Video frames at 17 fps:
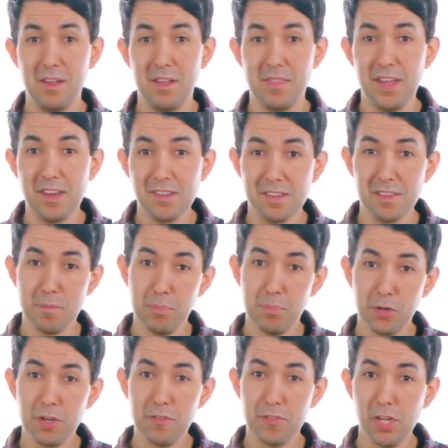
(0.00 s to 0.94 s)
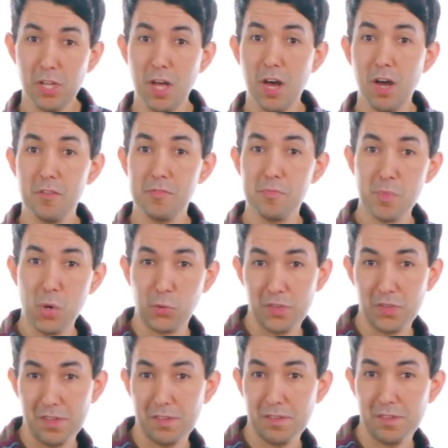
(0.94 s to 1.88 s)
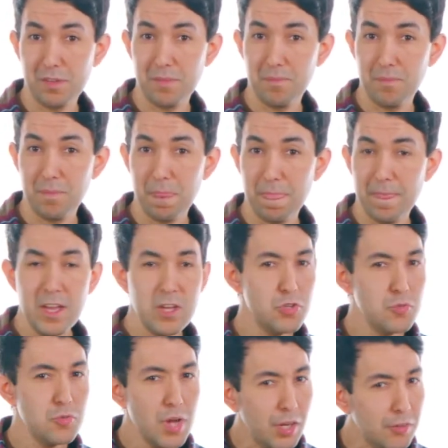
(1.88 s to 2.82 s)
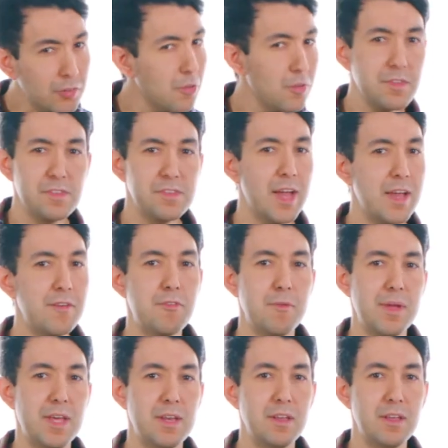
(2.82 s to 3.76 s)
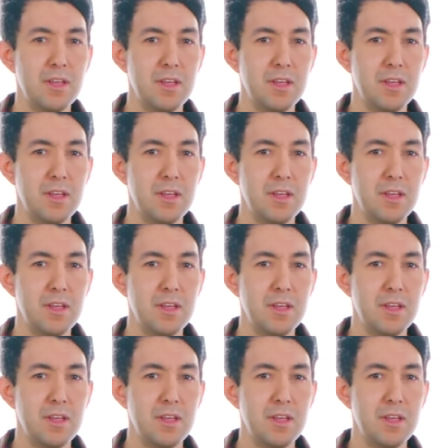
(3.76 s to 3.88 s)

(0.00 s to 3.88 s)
that is in the book of the law of Moses. Do not turn aside from it.